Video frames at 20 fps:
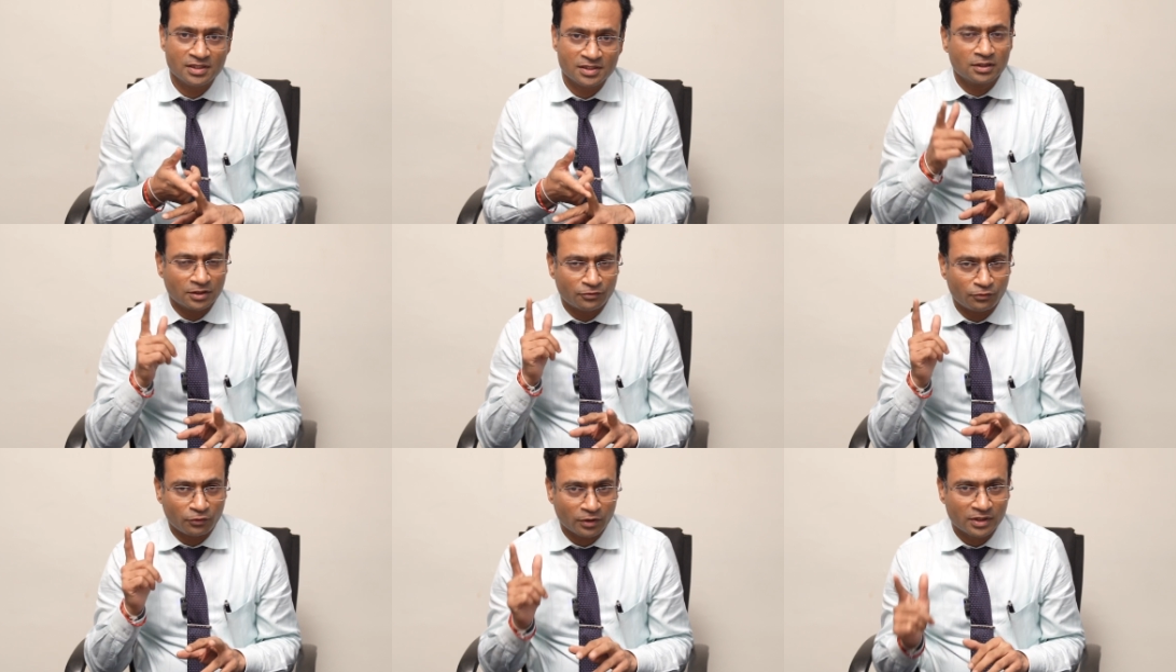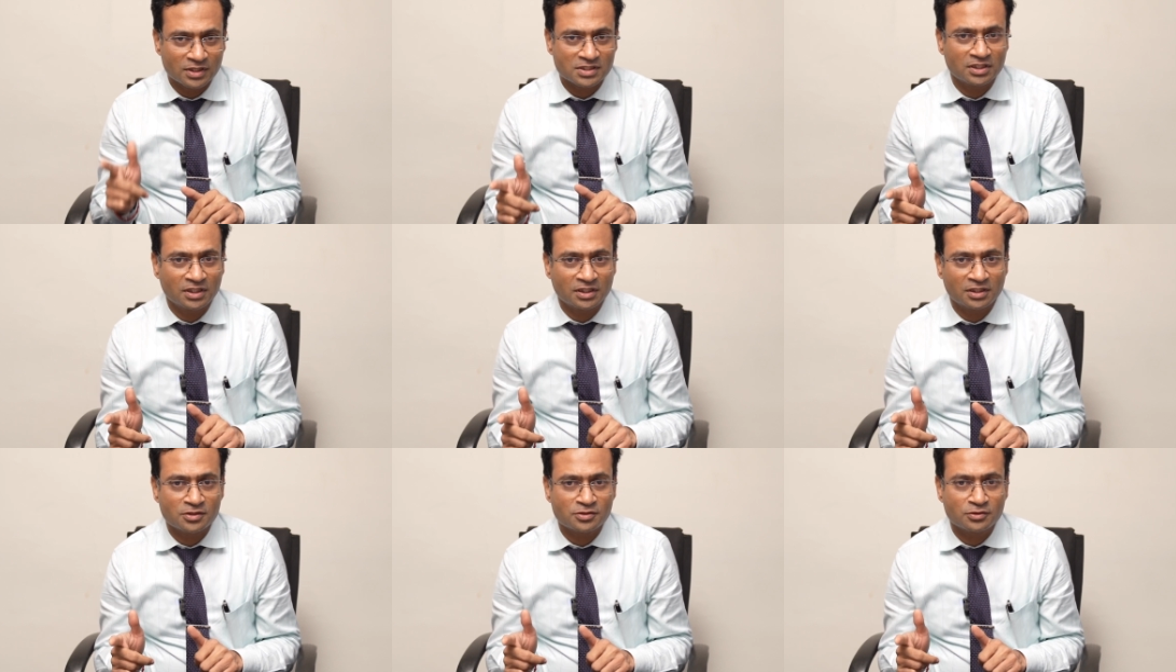The focused
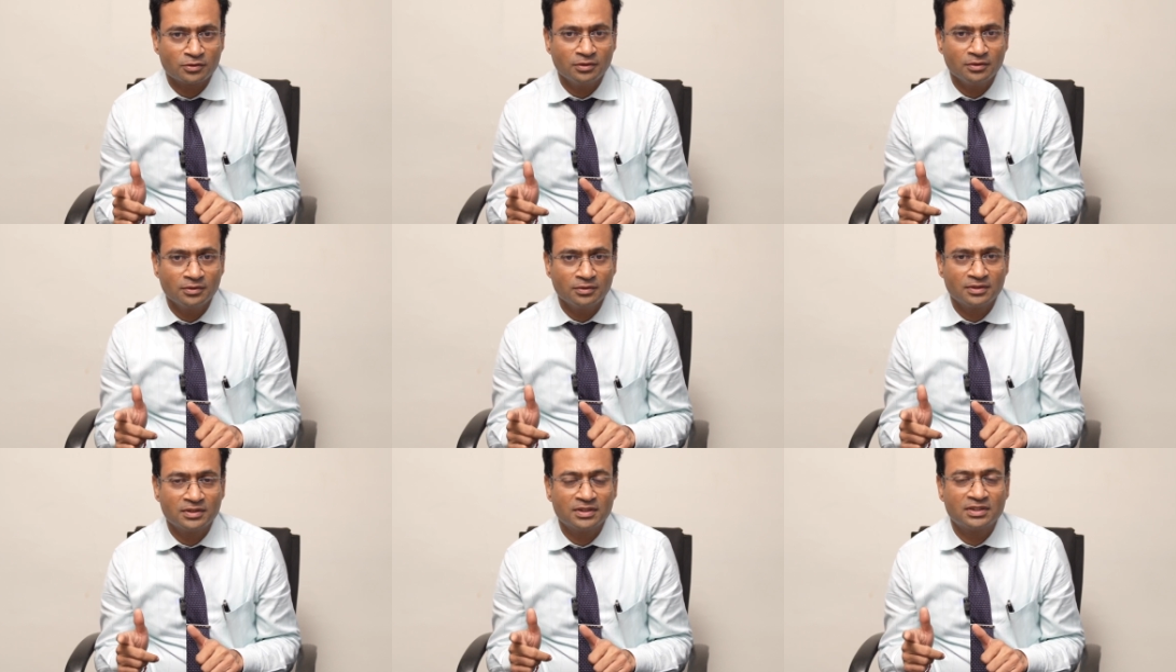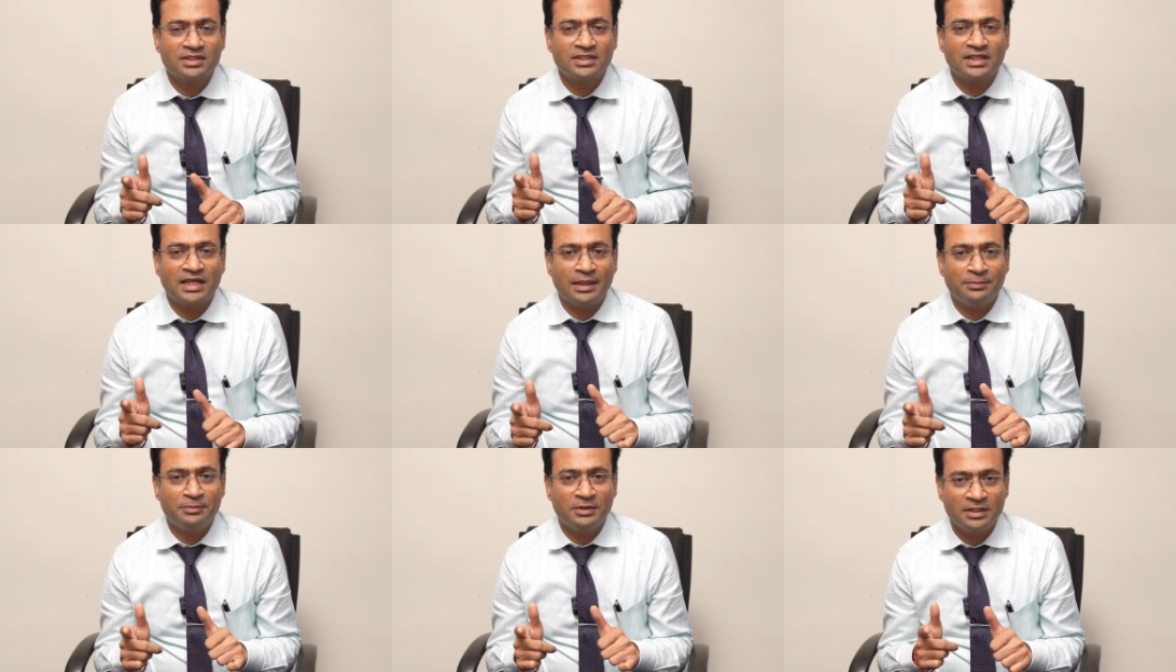ultrasound
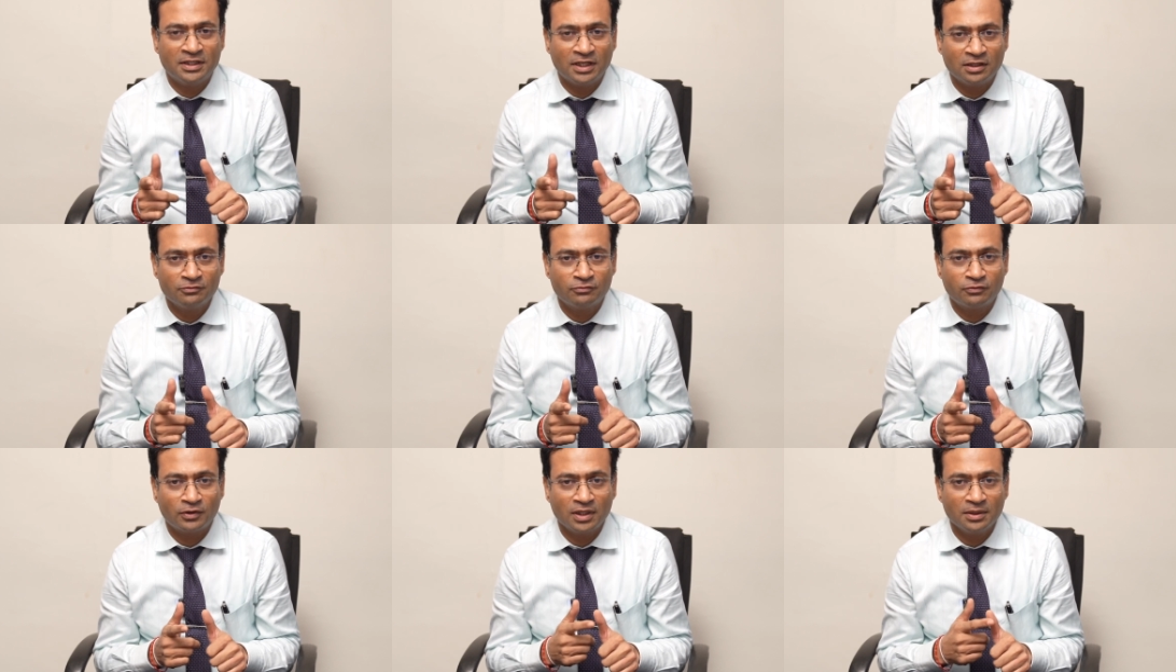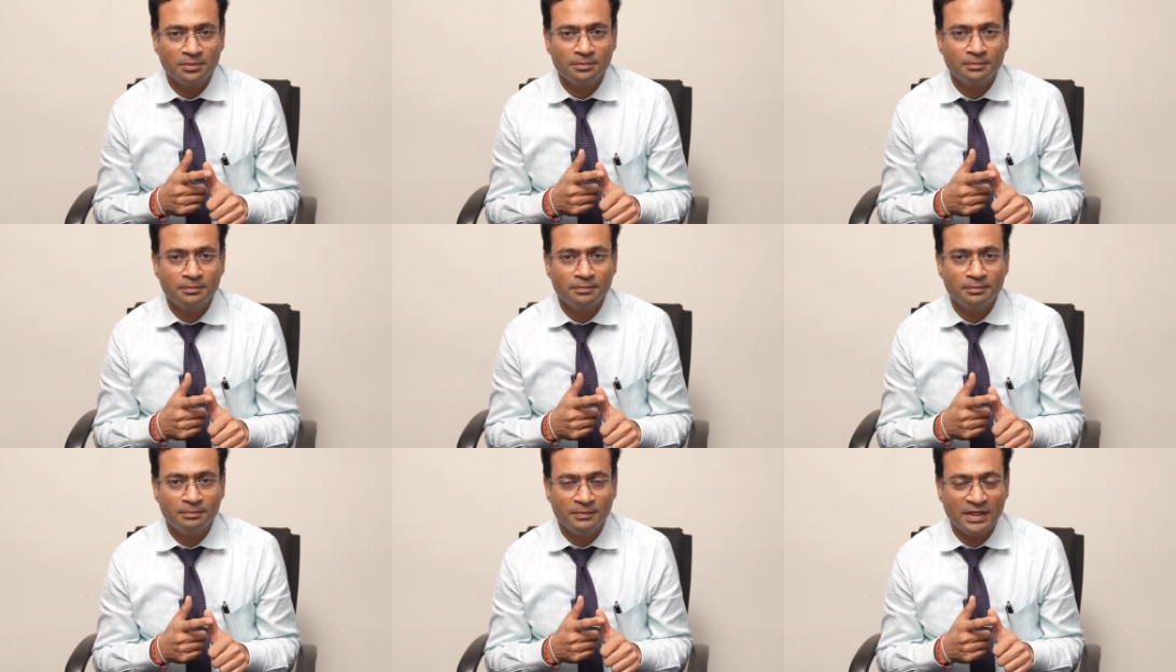can be done for
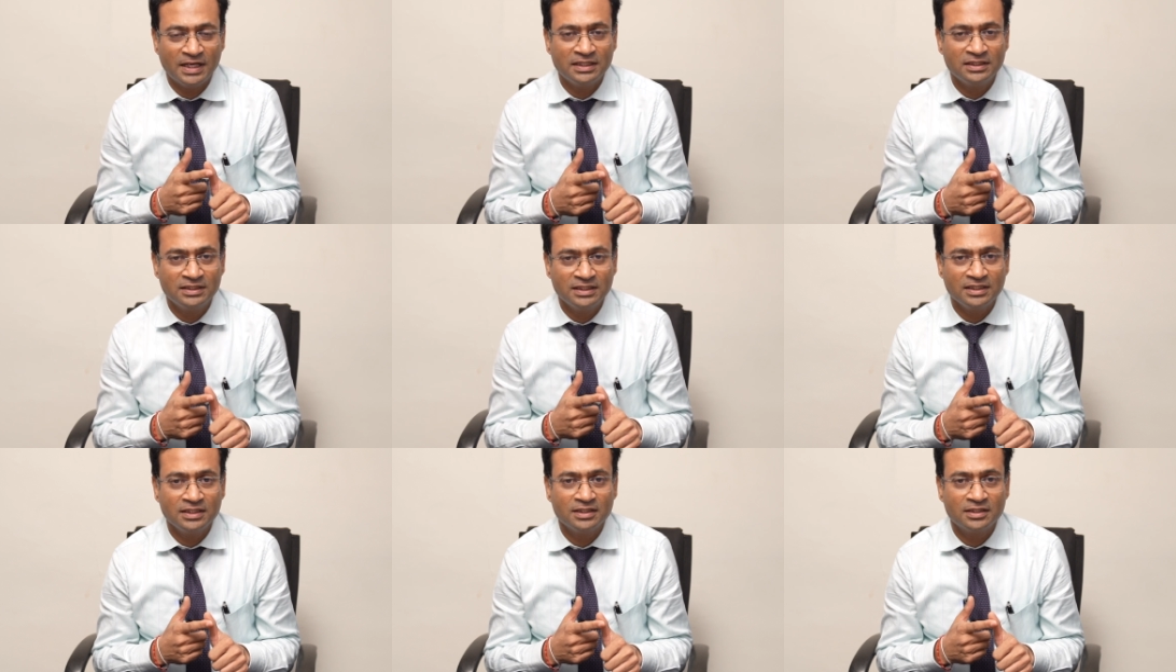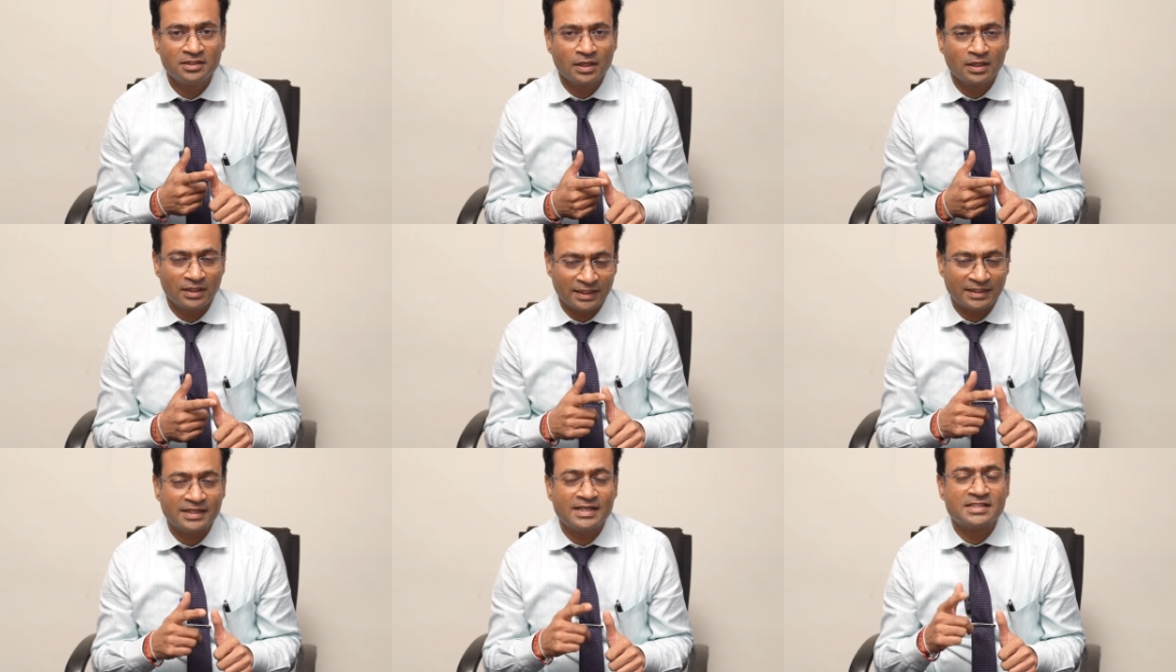mainly
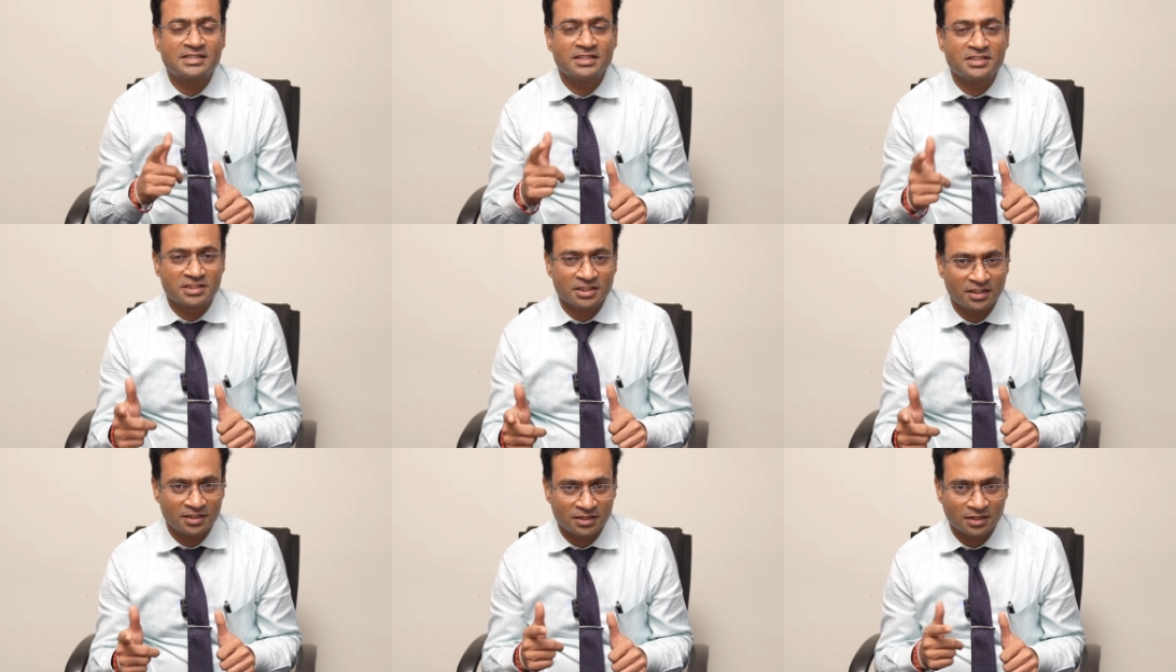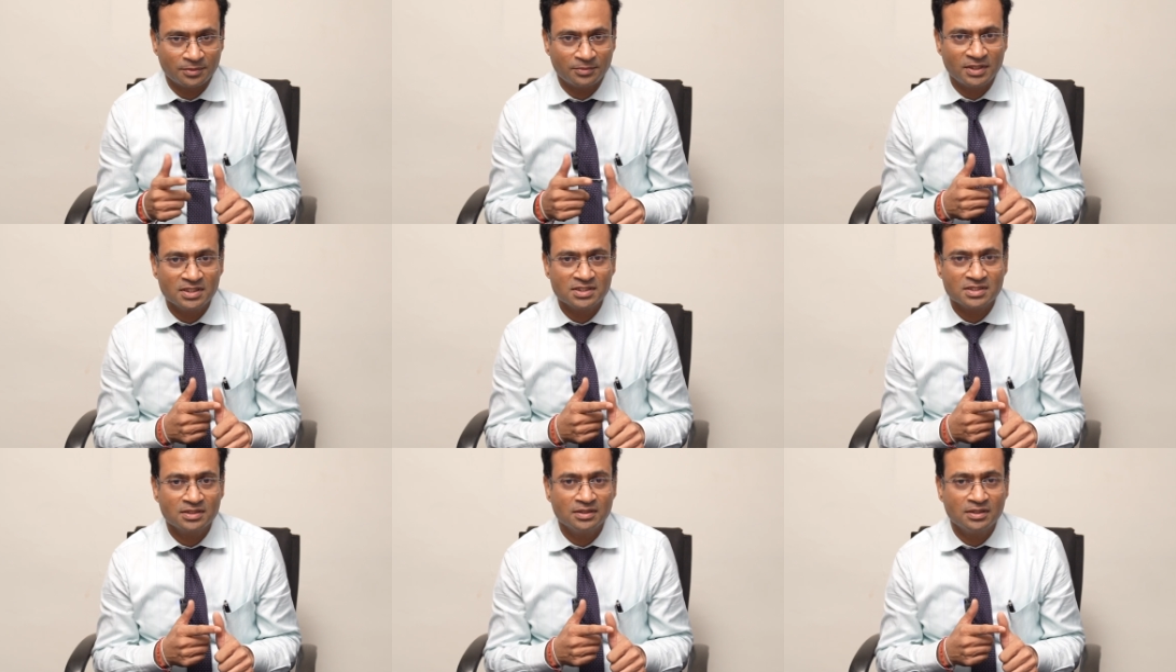like essential
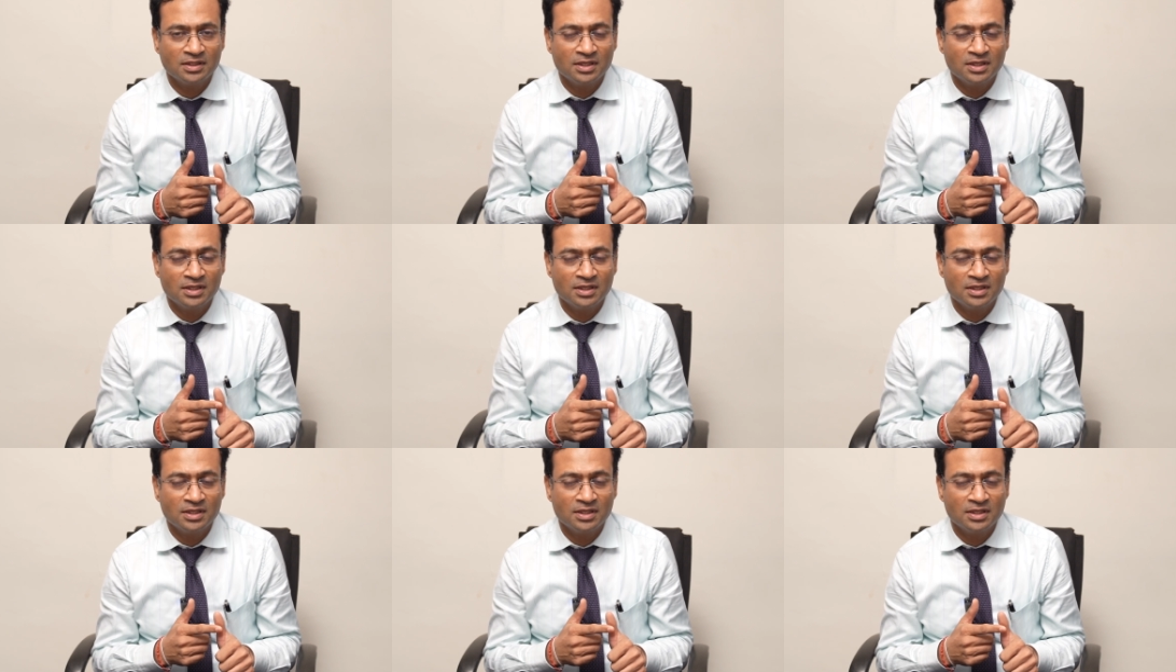tremors